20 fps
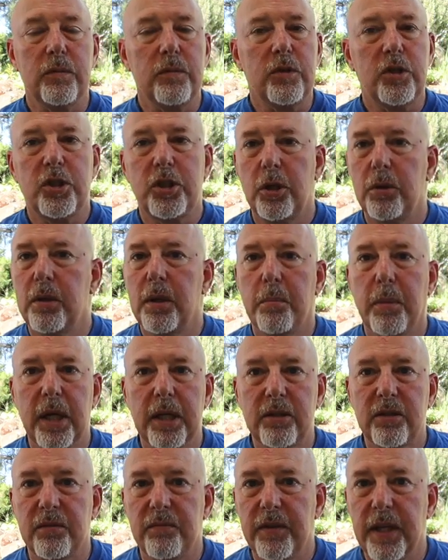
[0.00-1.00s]
shooting a
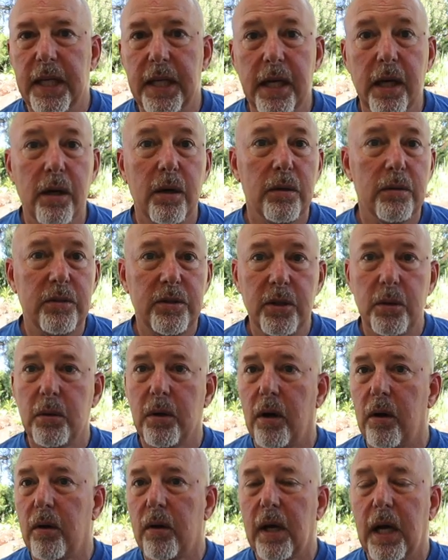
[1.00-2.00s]
bunch of video, doing
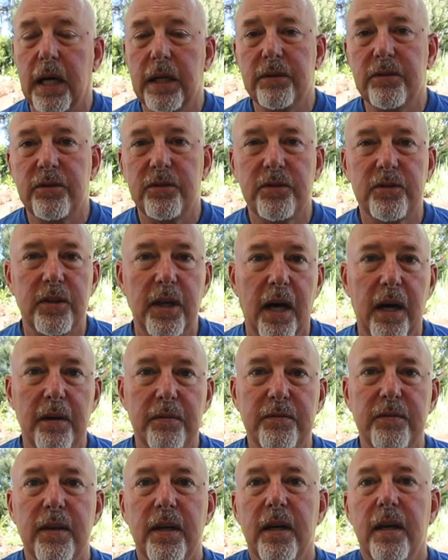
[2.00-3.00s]
all kinds of
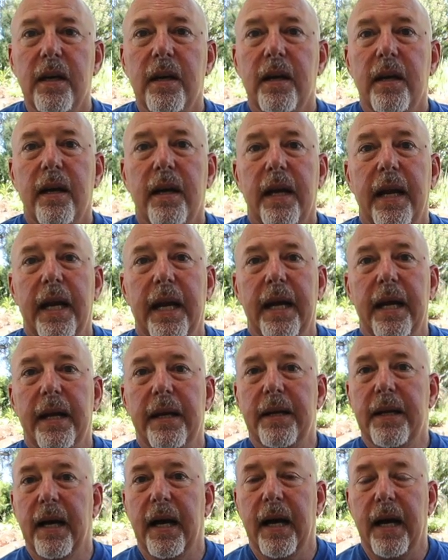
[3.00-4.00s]
stuff,
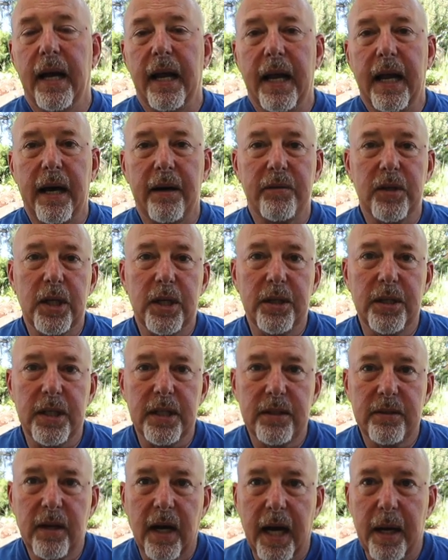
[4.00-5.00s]
and uh, having a
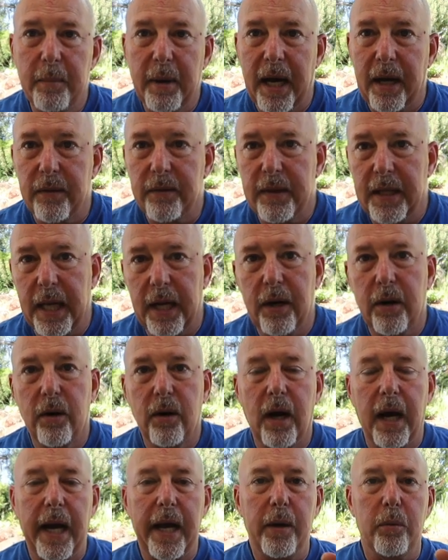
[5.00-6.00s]
good time out
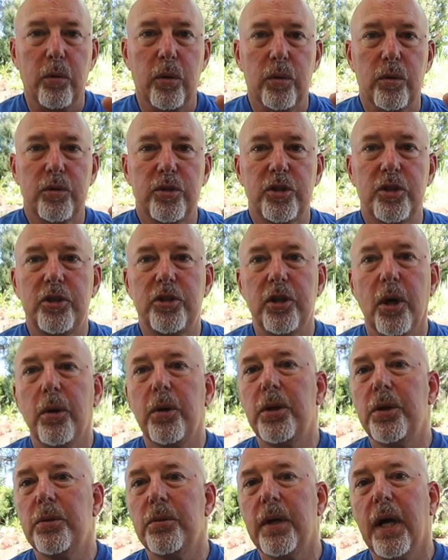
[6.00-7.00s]
there. I will show
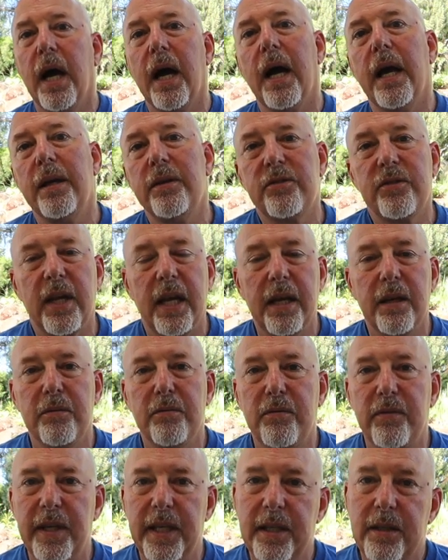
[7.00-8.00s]
you guys
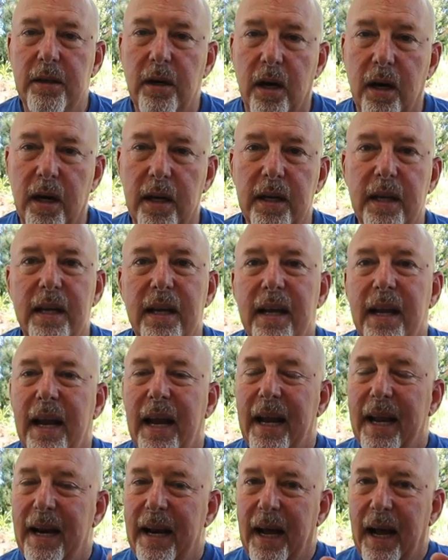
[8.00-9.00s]
NVCon,
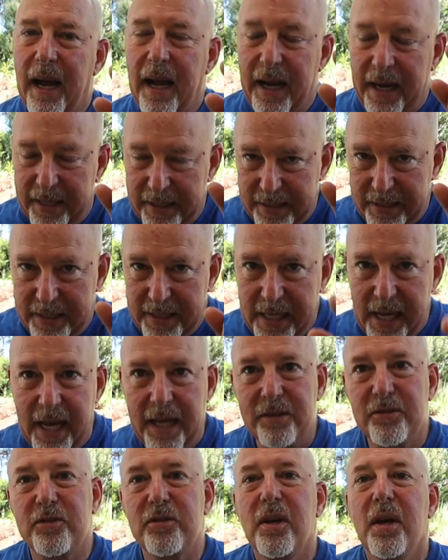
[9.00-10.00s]
and and
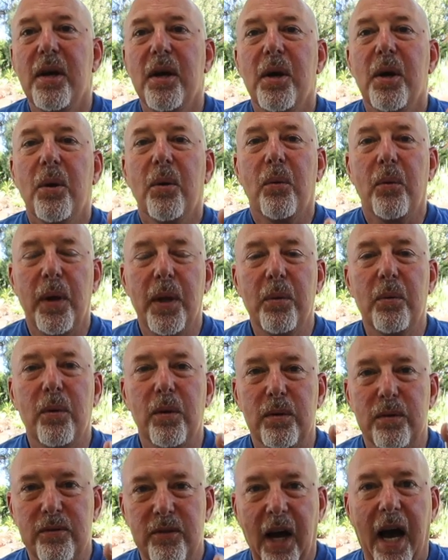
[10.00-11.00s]
yes, we
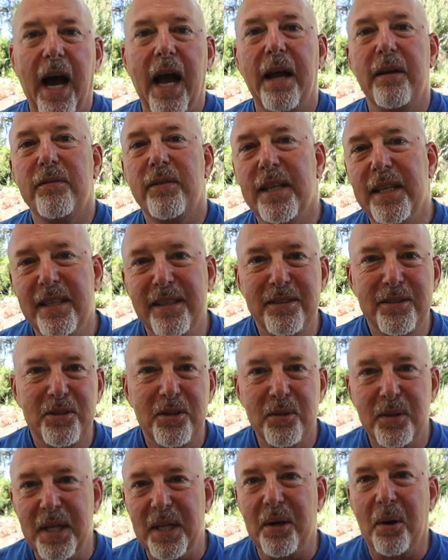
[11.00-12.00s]
will dive
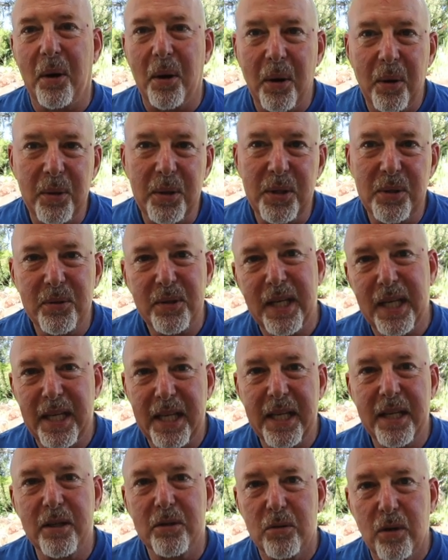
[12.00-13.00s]
into the all you can
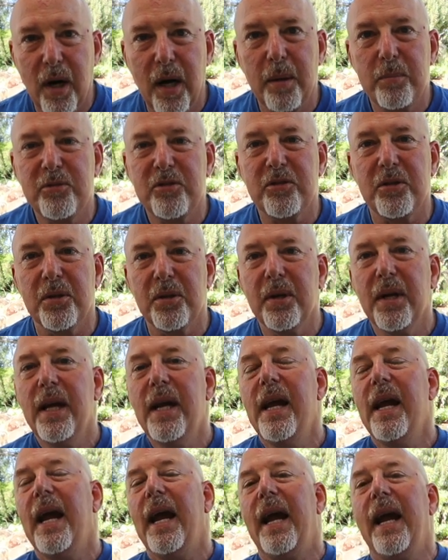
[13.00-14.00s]
eat lobster.
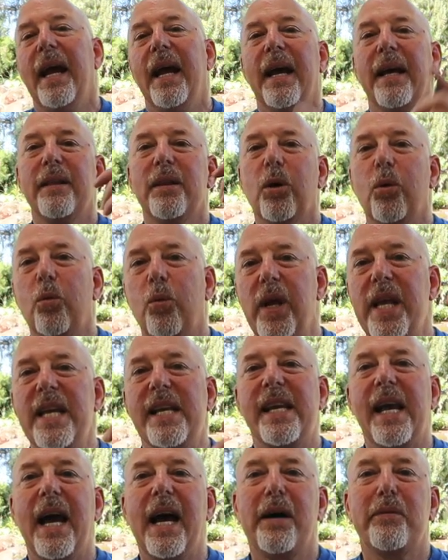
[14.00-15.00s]
And the
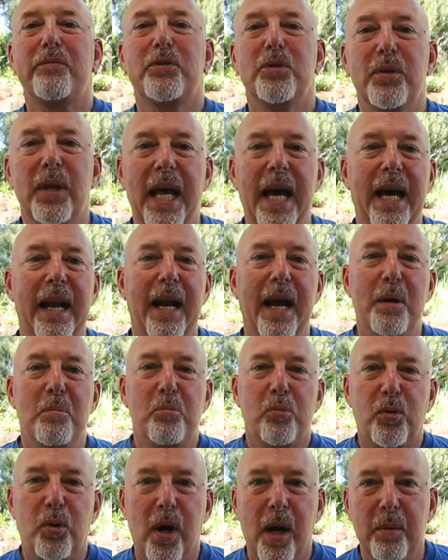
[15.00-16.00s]
week after that, I
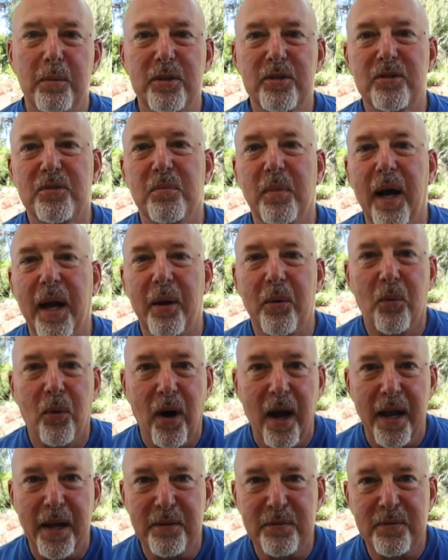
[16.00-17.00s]
promised my
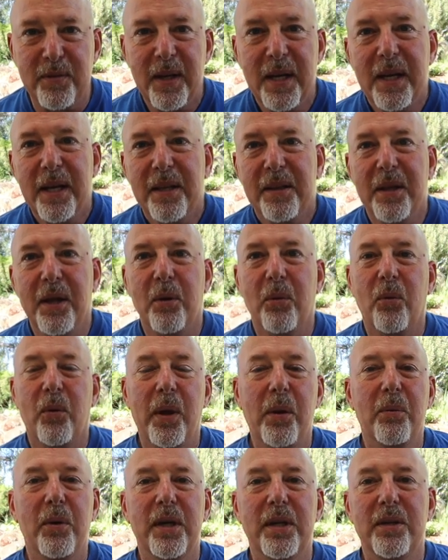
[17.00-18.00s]
wife that
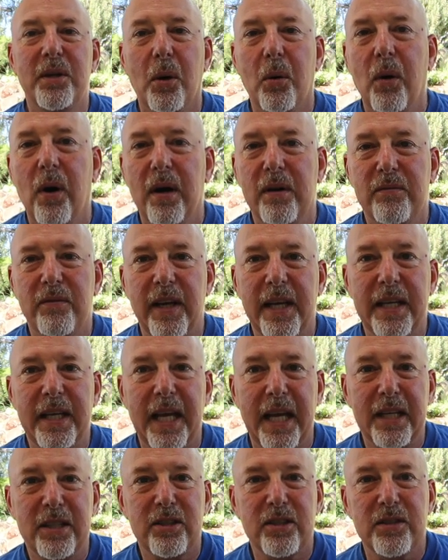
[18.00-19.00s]
we would go on
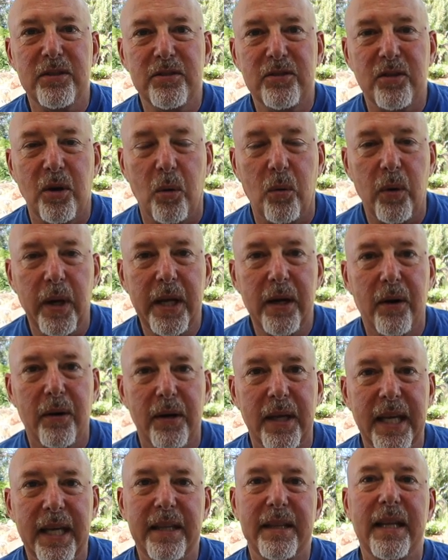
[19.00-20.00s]
vacation. So we are
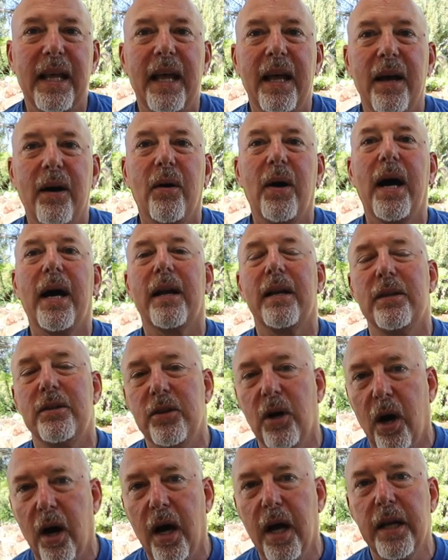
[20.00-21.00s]
getting the hell out of
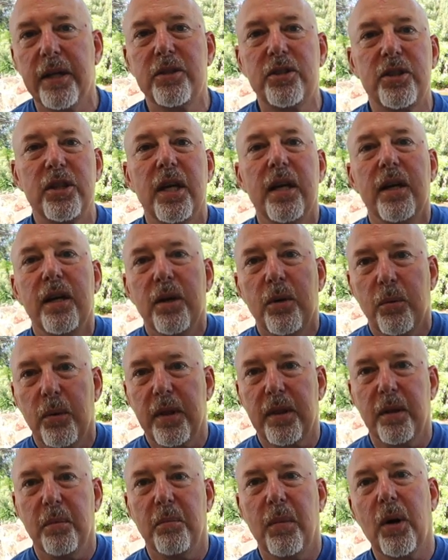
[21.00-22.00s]
Dodge
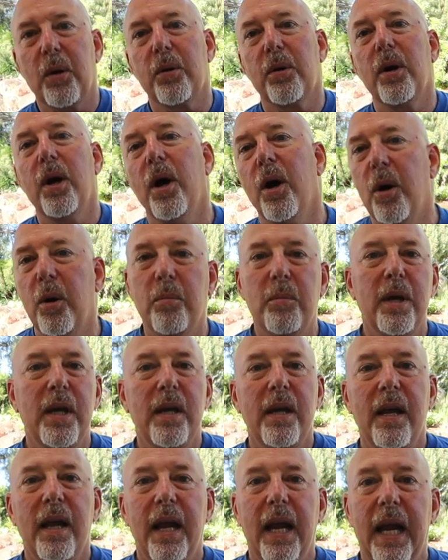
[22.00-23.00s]
with the motorhome.
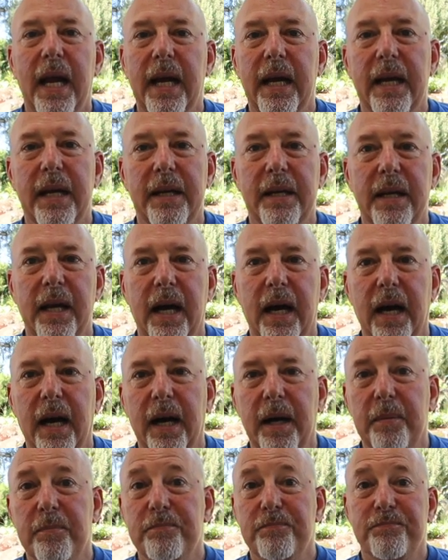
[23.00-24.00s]
And
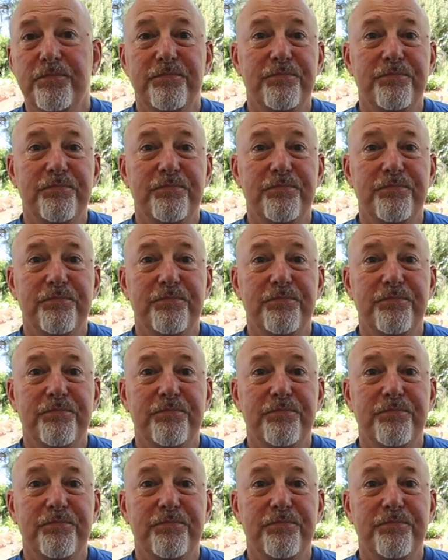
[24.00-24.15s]
uh,